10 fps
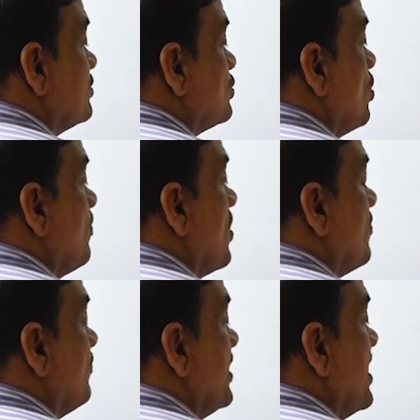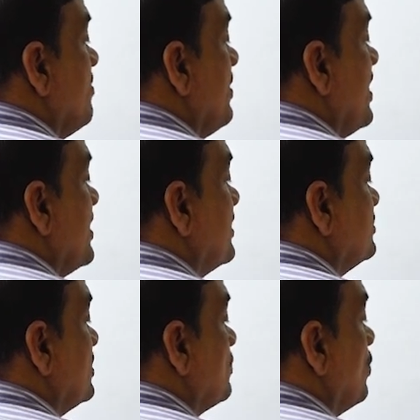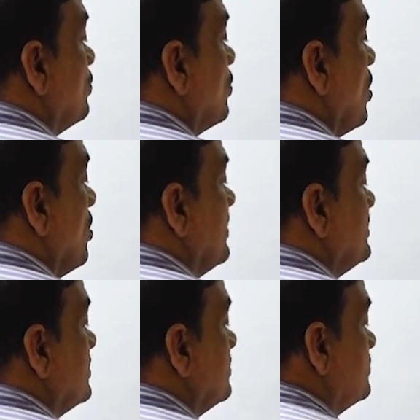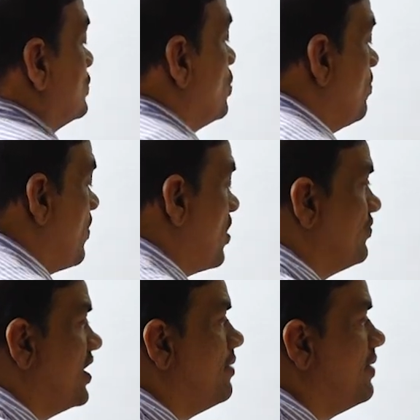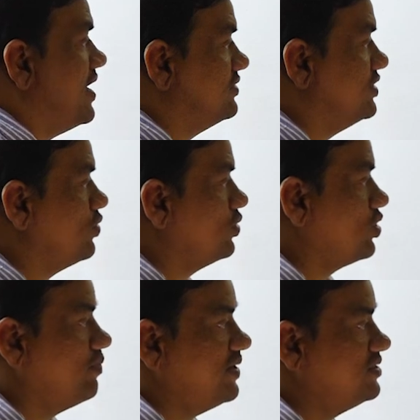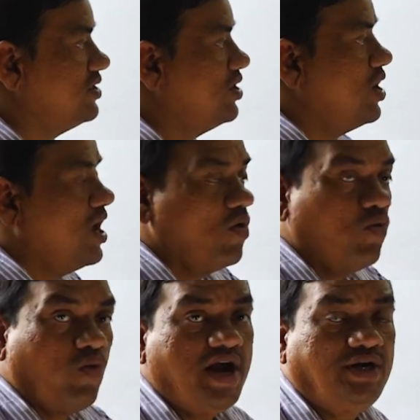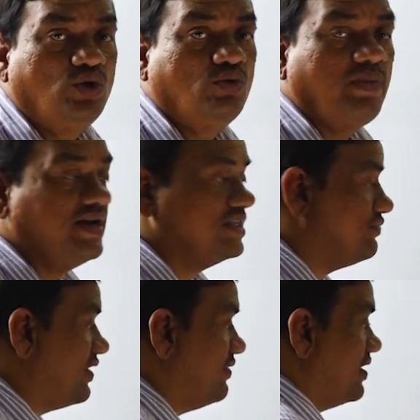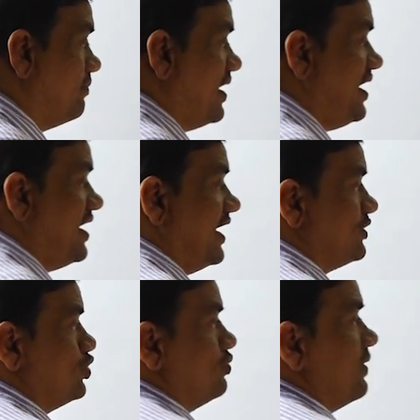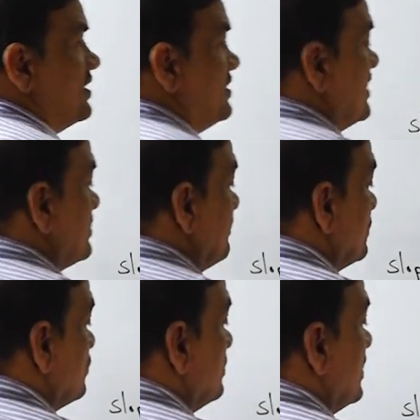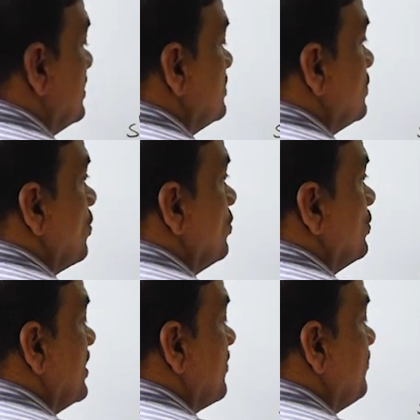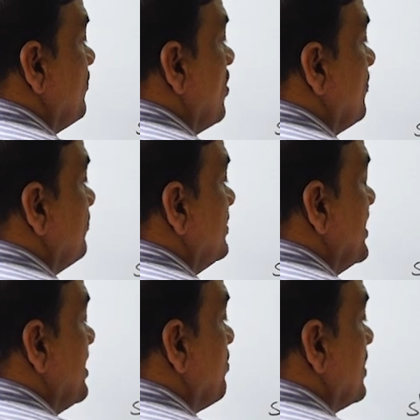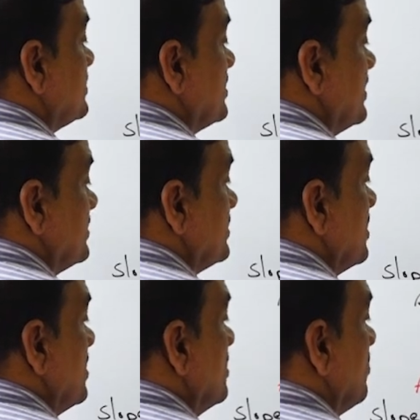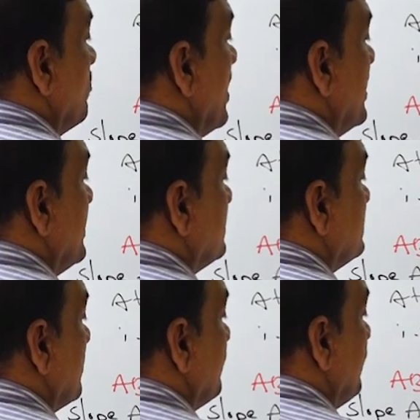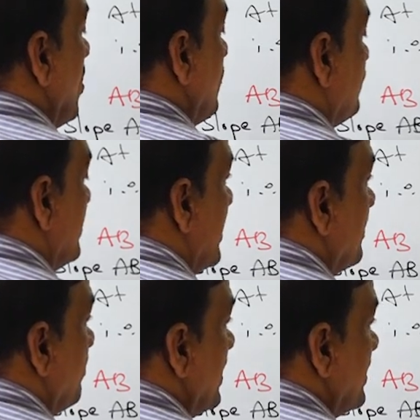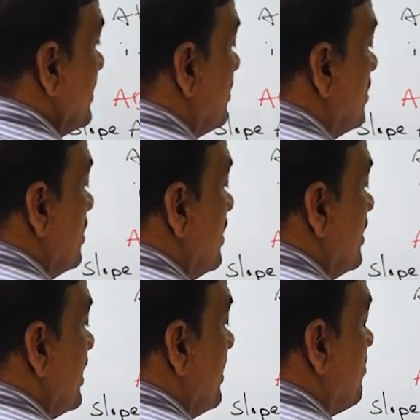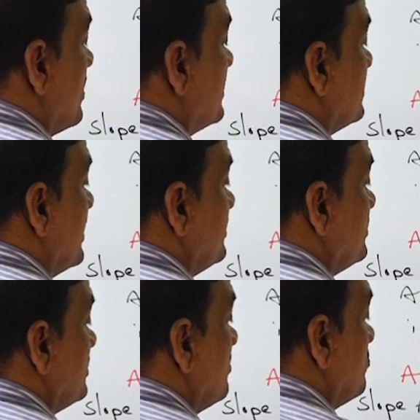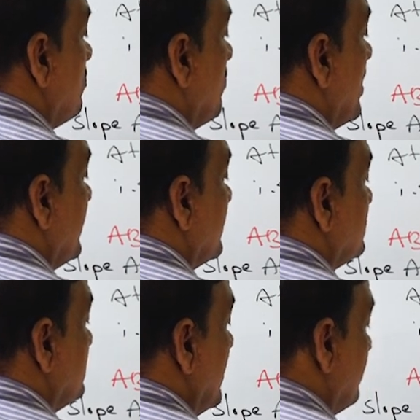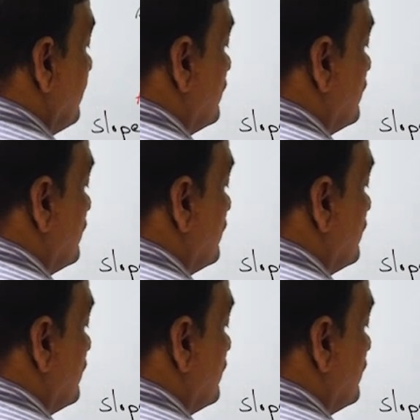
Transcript: Slope of AB is equal to how much? Slope of AB is equal to how much? y2 minus y1 by x2 minus x1. So, that is equal to f of A plus h minus f of A by A plus h minus A.